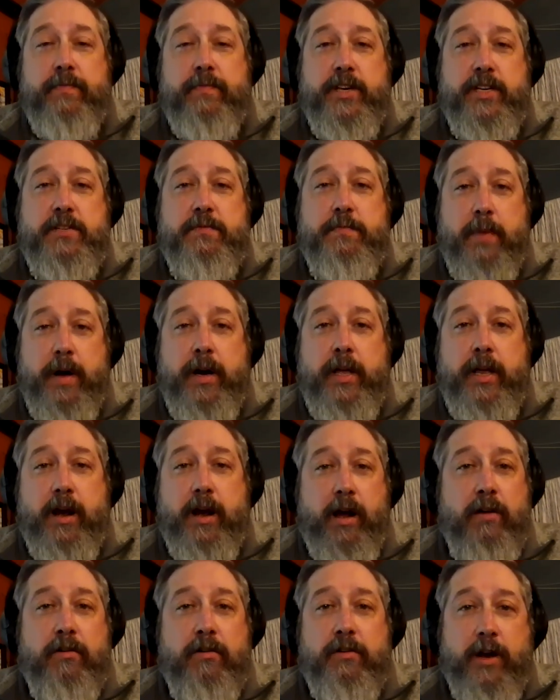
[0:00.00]
This money
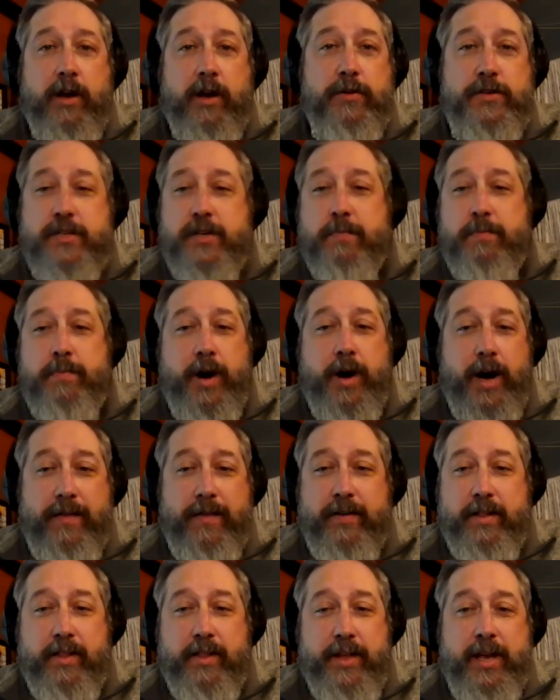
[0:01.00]
all goes to
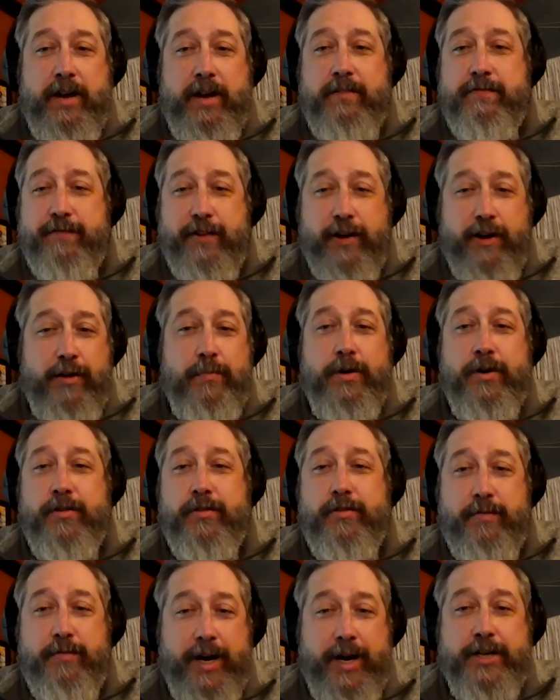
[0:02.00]
private land
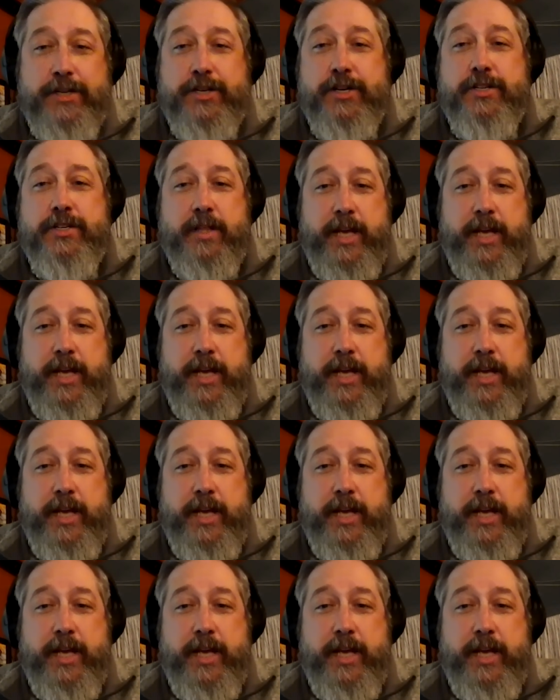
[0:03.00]
farmers, ranchers,